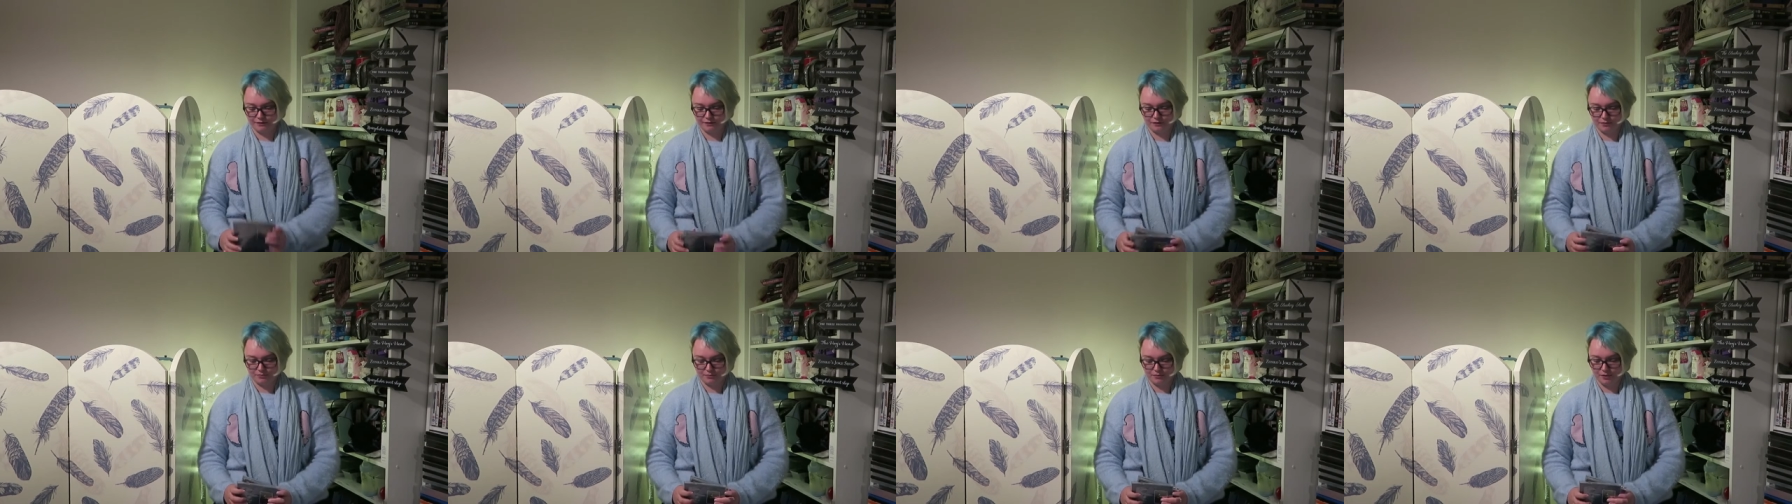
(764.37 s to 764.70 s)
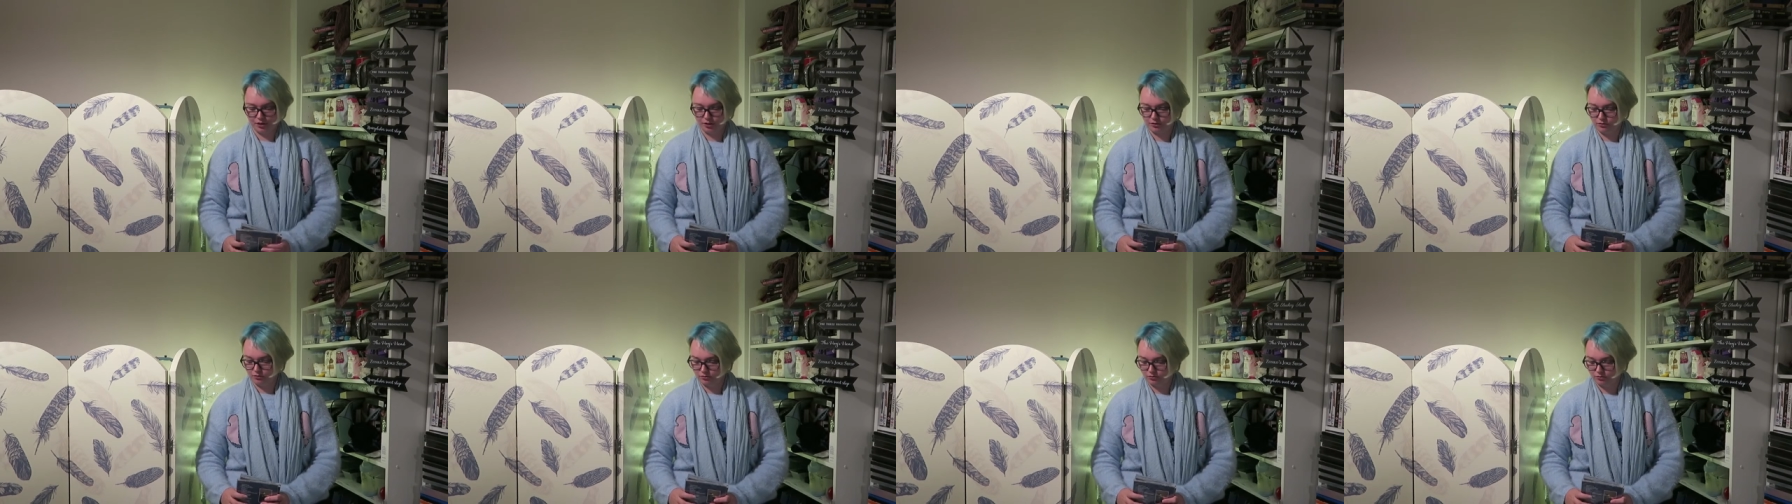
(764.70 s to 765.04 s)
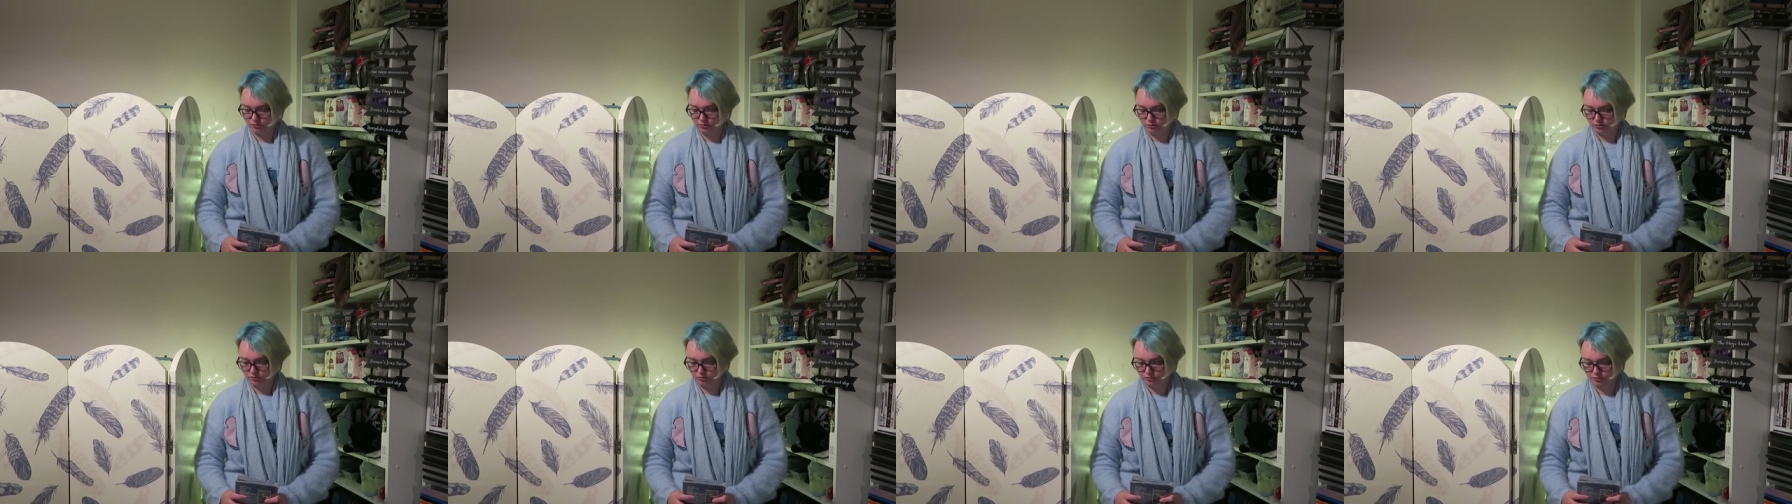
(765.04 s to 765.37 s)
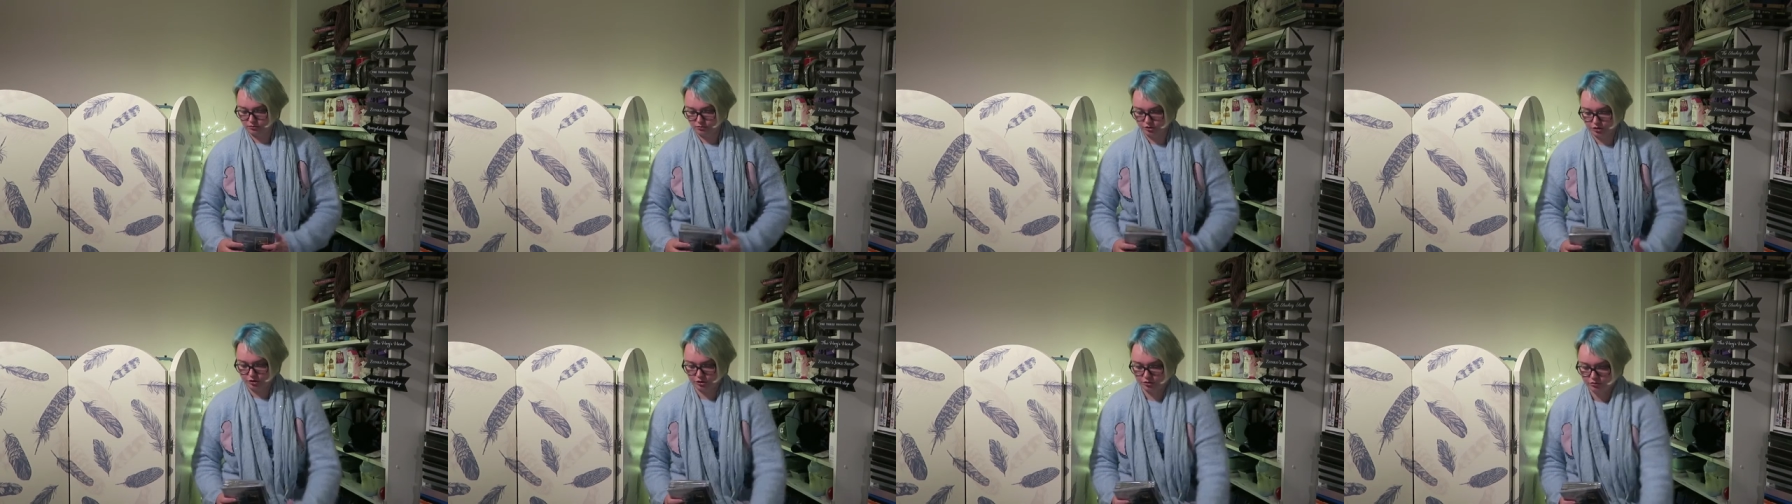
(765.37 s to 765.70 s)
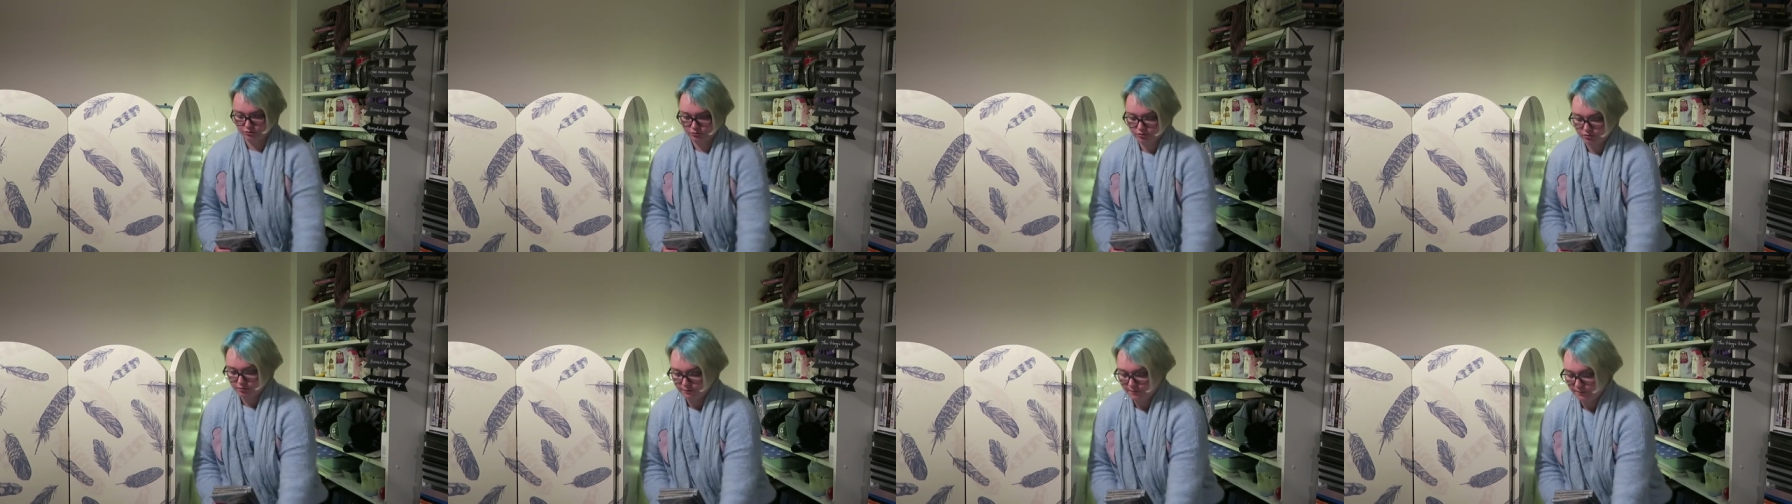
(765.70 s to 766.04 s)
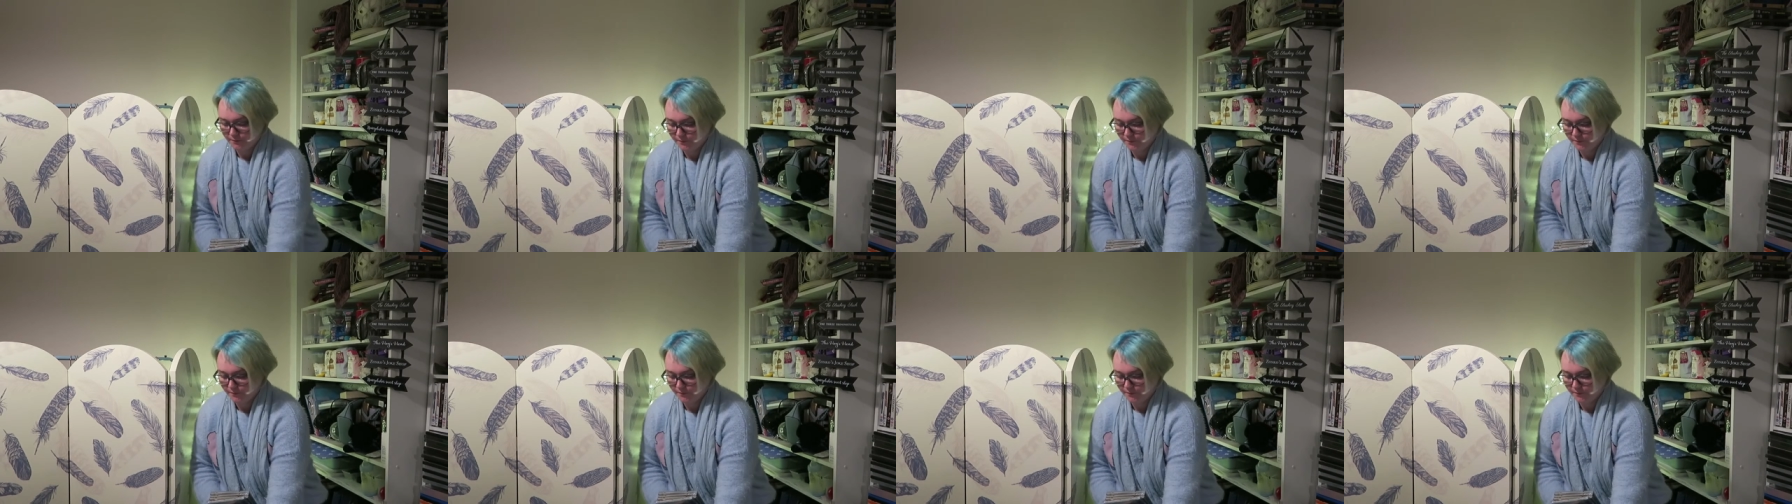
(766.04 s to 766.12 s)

from my, oh shoot,